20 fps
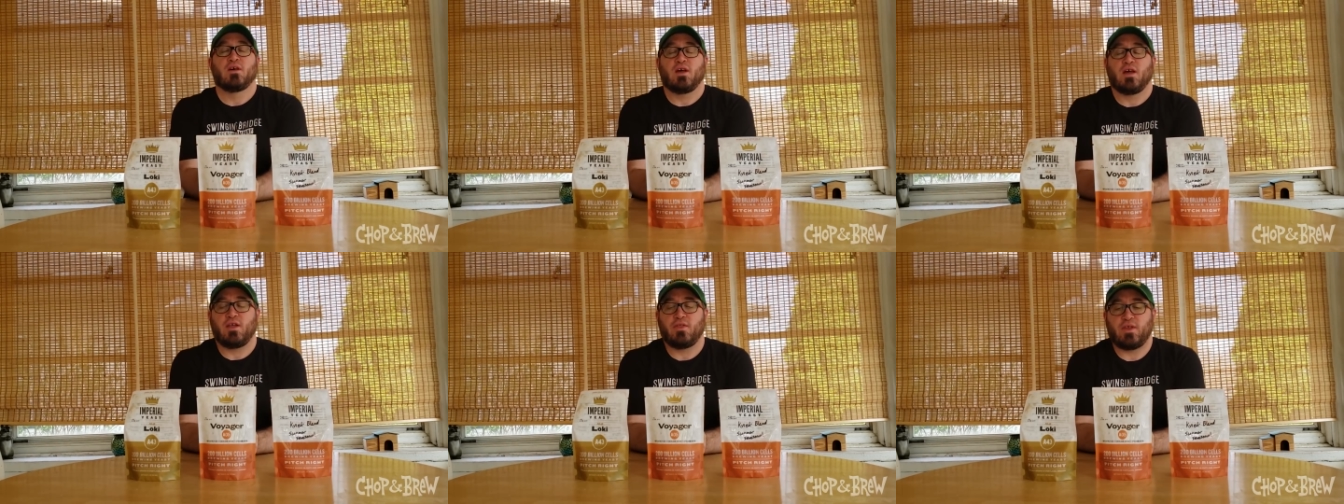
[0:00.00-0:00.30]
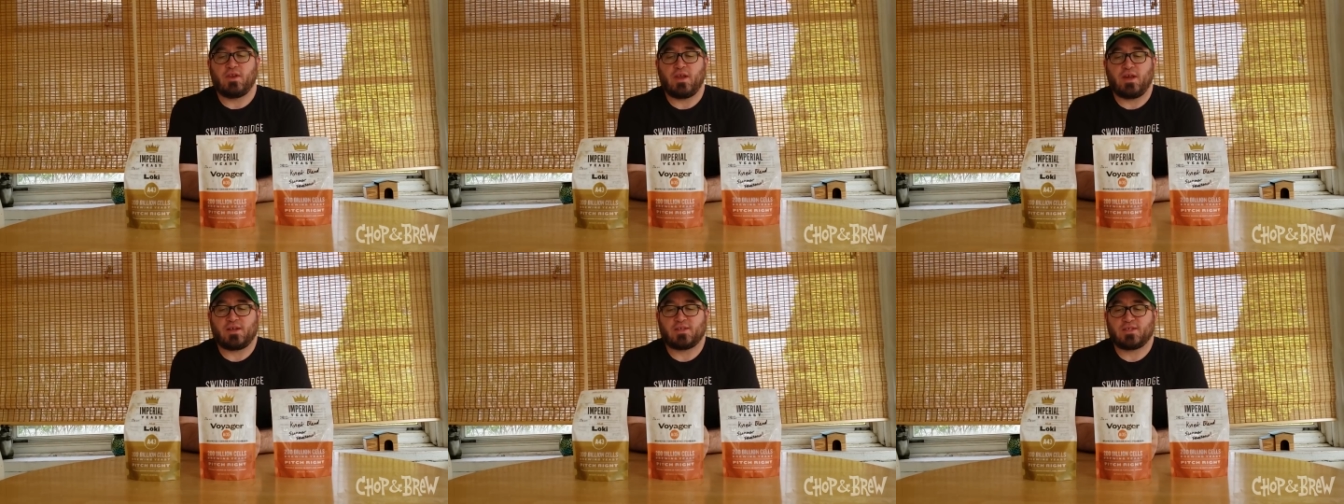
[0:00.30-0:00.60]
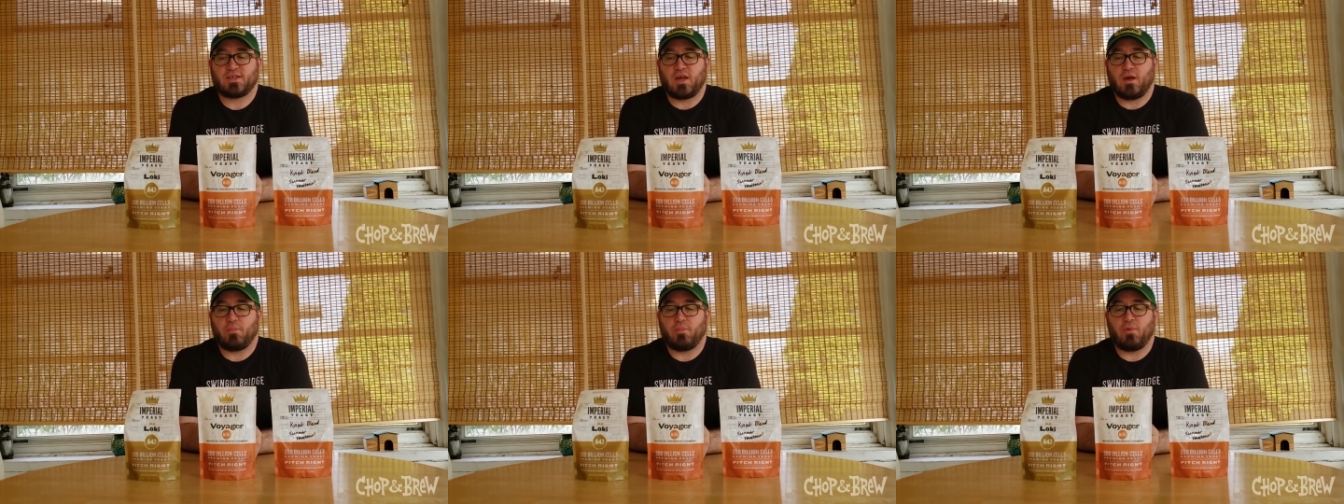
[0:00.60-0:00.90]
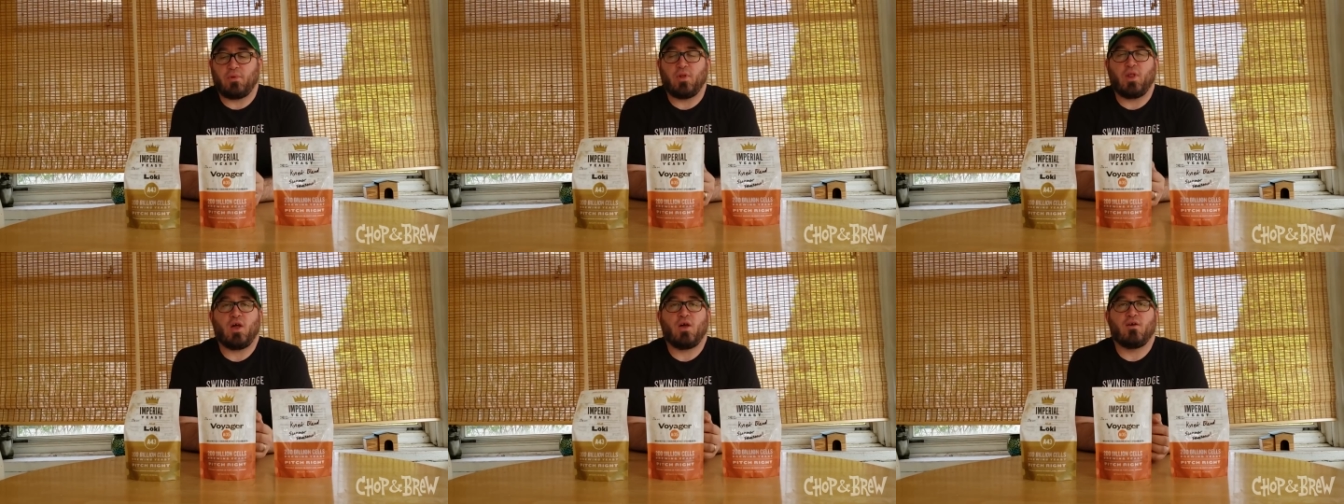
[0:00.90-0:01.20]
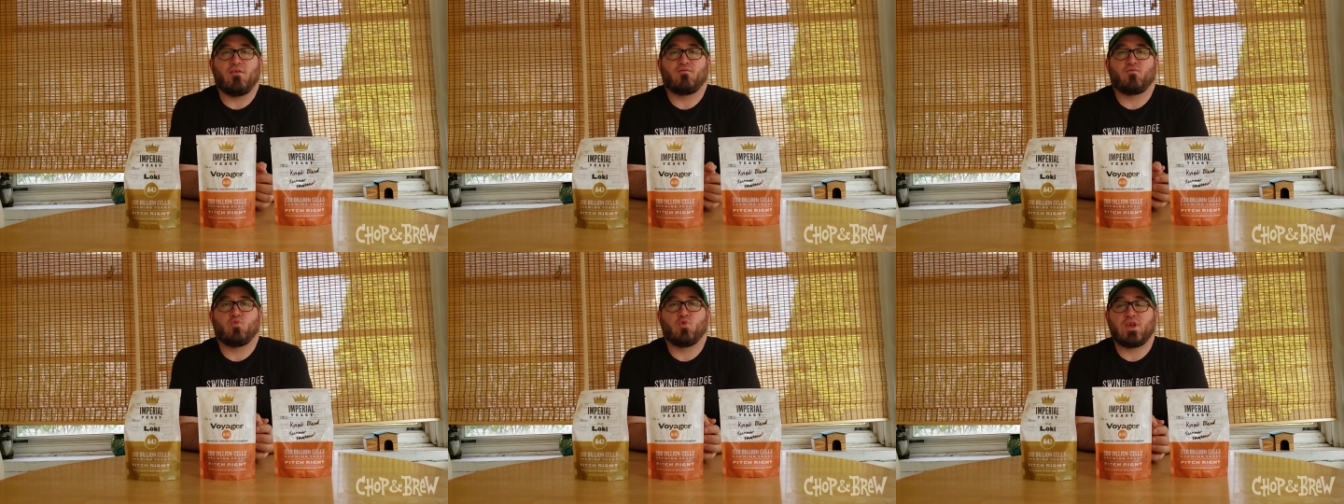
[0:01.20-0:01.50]
in the next couple
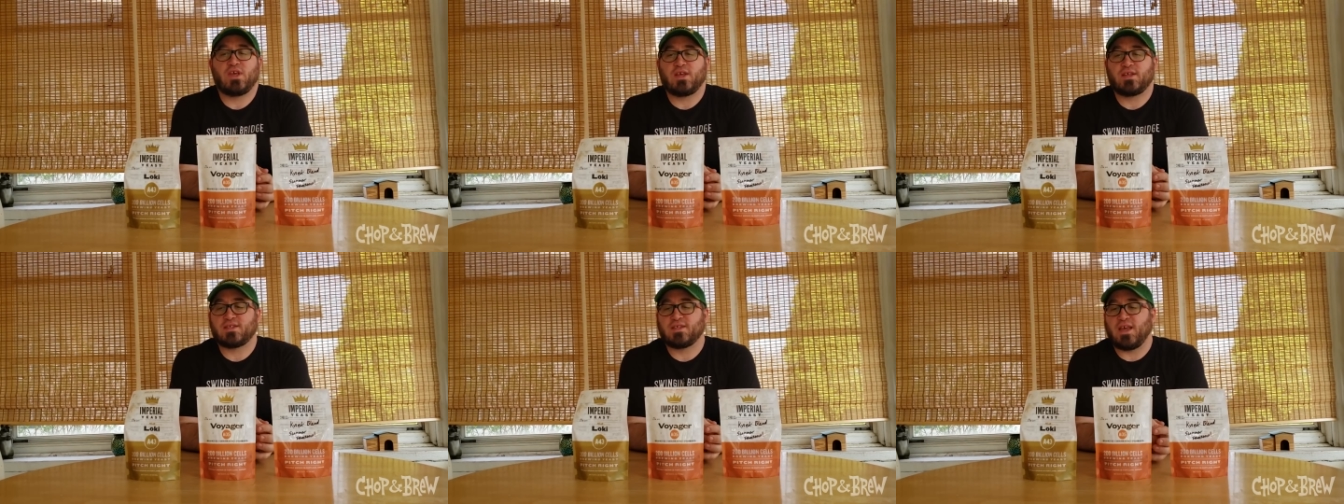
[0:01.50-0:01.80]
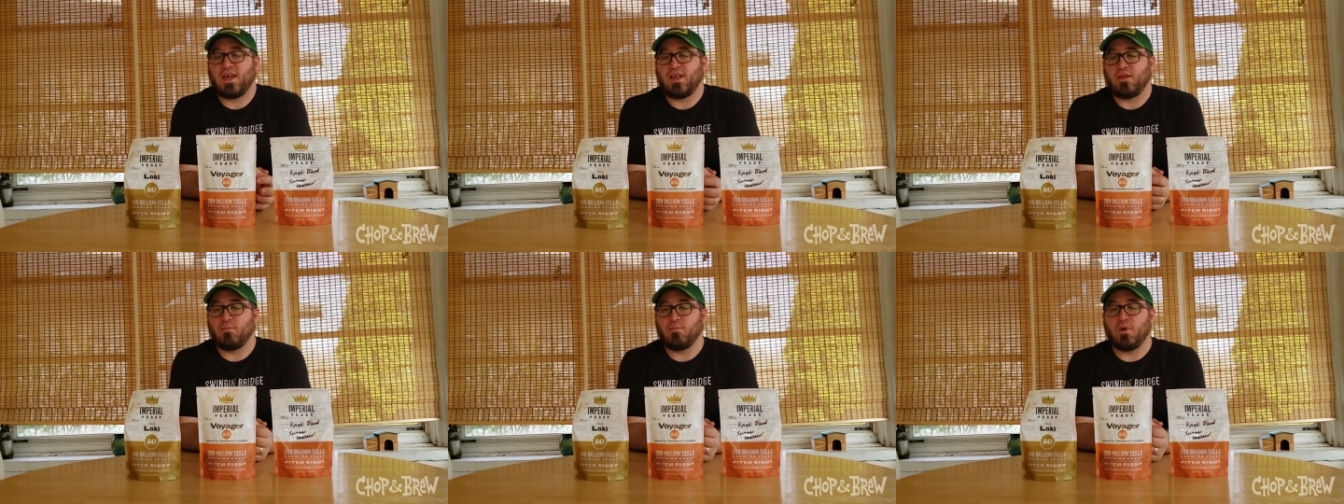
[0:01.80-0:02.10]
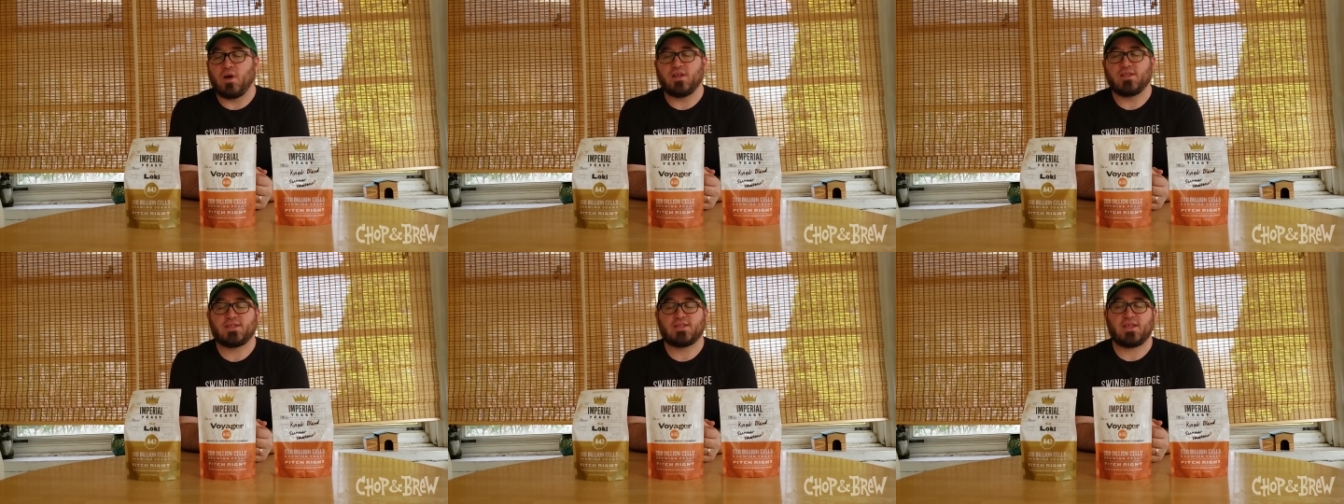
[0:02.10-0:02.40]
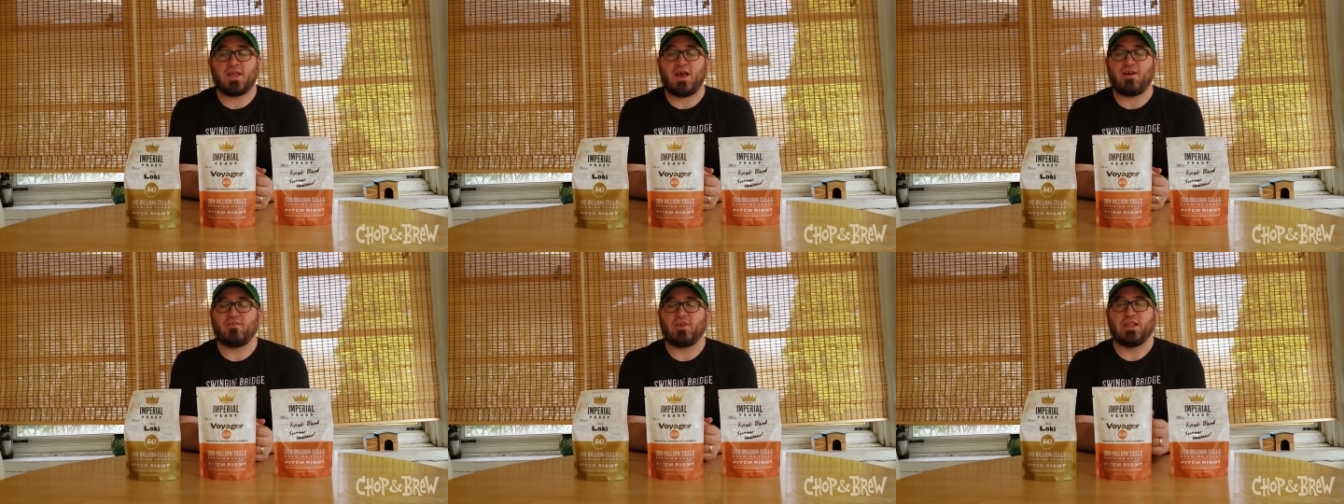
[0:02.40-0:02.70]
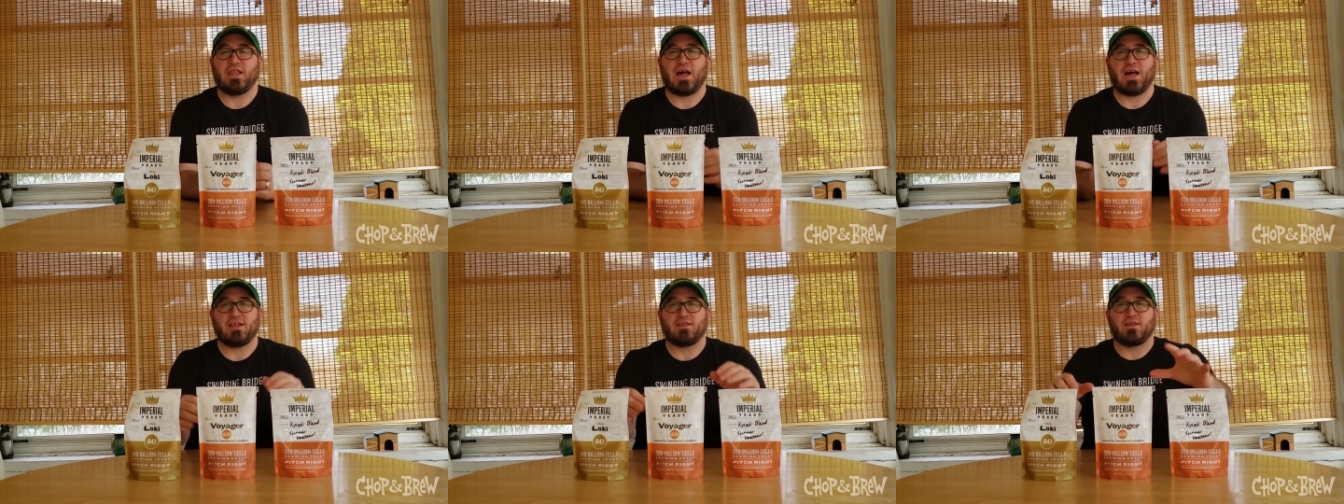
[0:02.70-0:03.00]
of weeks and months have a
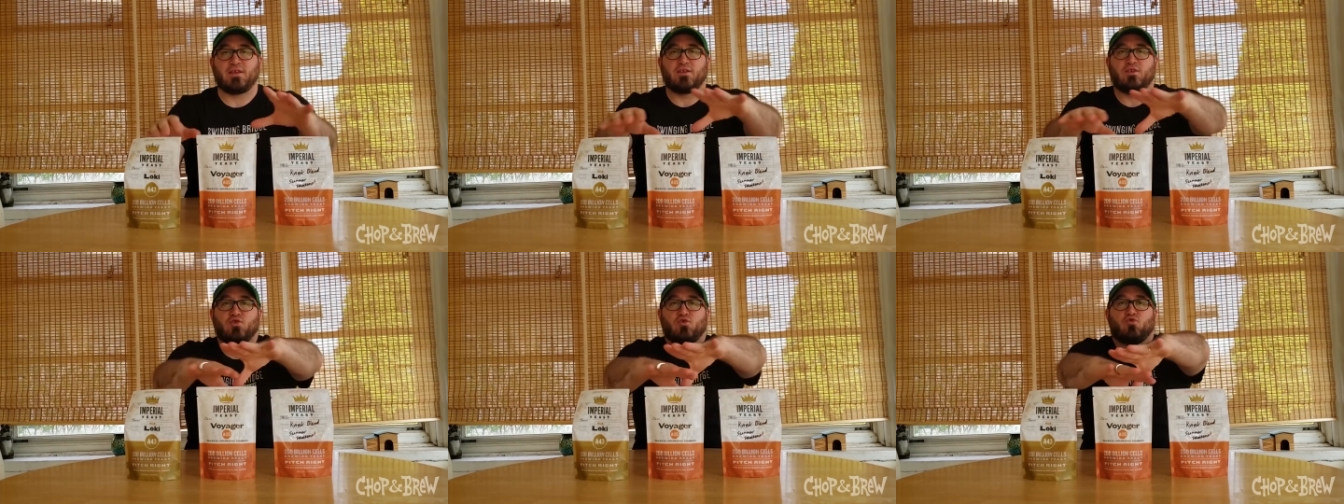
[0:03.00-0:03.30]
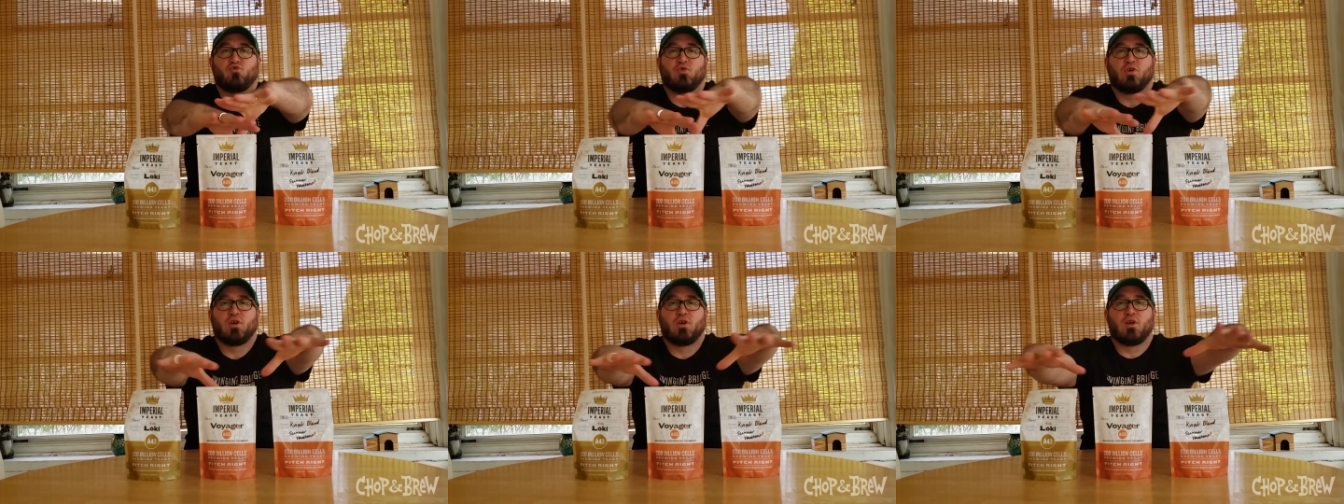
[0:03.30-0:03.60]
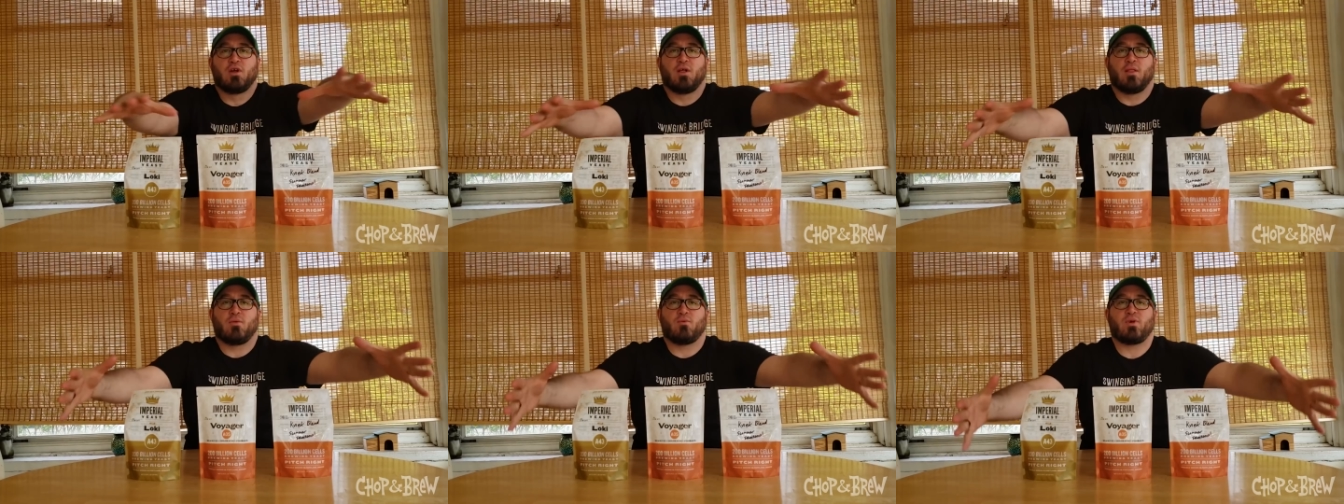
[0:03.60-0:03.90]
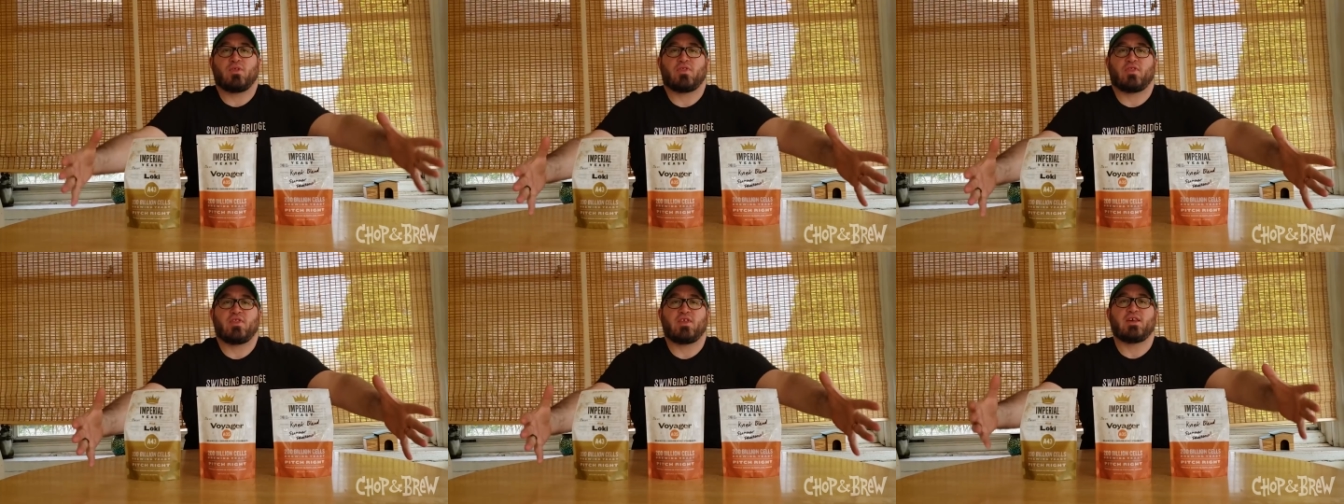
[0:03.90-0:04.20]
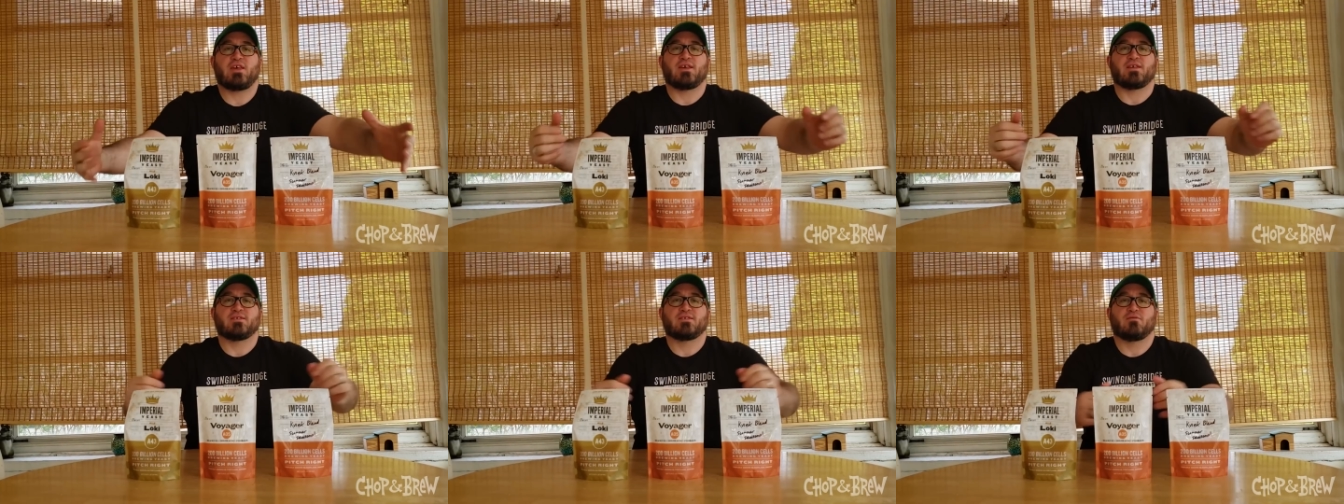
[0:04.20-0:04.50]
lot to do with
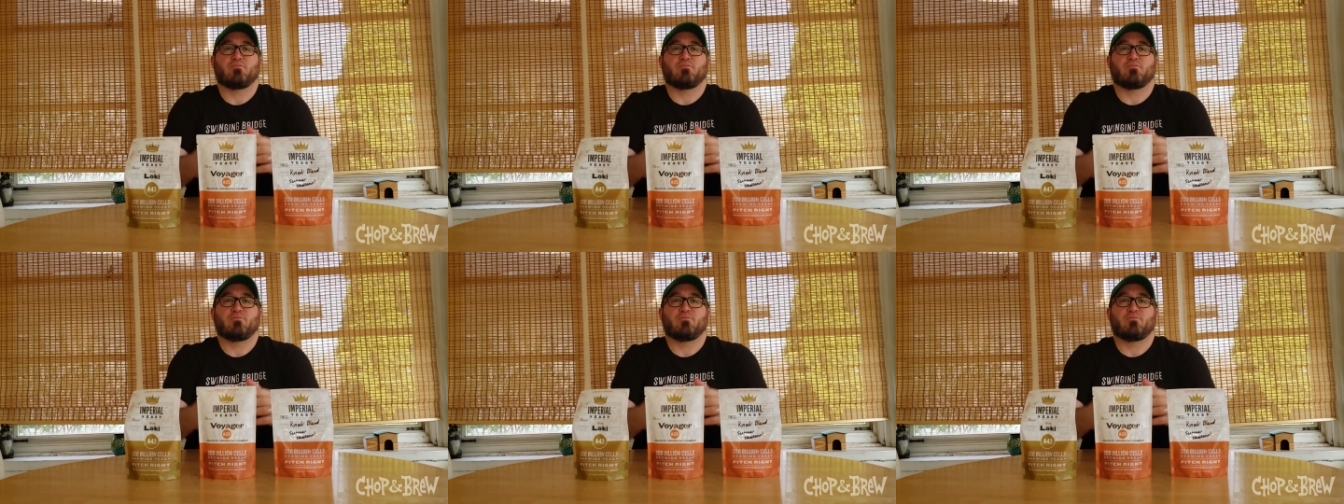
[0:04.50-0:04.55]
these.